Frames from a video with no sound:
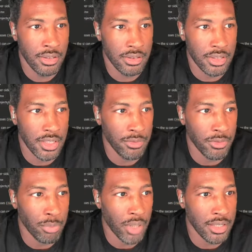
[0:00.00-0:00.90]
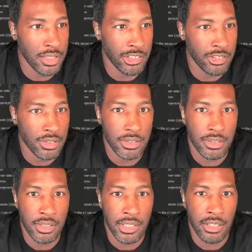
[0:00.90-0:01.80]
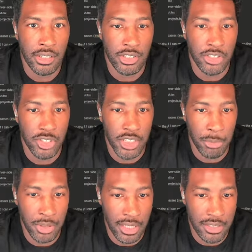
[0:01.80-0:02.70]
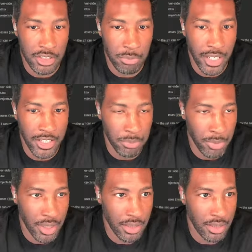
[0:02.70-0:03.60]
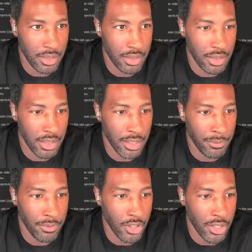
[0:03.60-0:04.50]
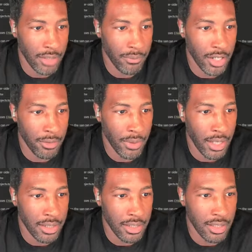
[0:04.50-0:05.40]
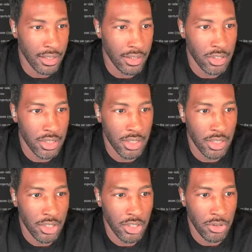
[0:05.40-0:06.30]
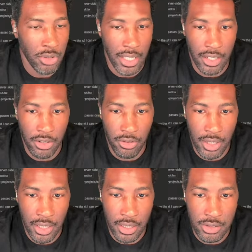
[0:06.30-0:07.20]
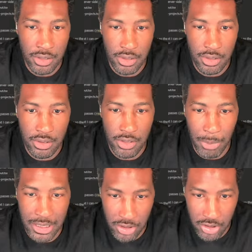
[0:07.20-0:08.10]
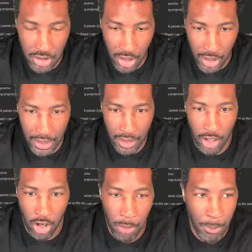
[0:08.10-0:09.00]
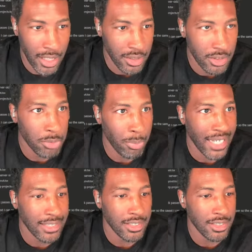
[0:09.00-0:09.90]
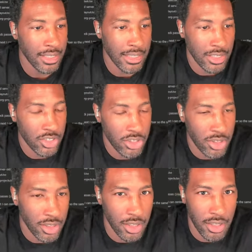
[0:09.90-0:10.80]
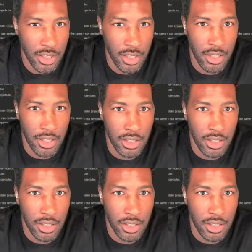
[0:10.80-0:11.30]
Same for projects. You shouldn't be able to get to this page, but if you're not verified, you can't create. So basically it's just guarding all my spots, and it should,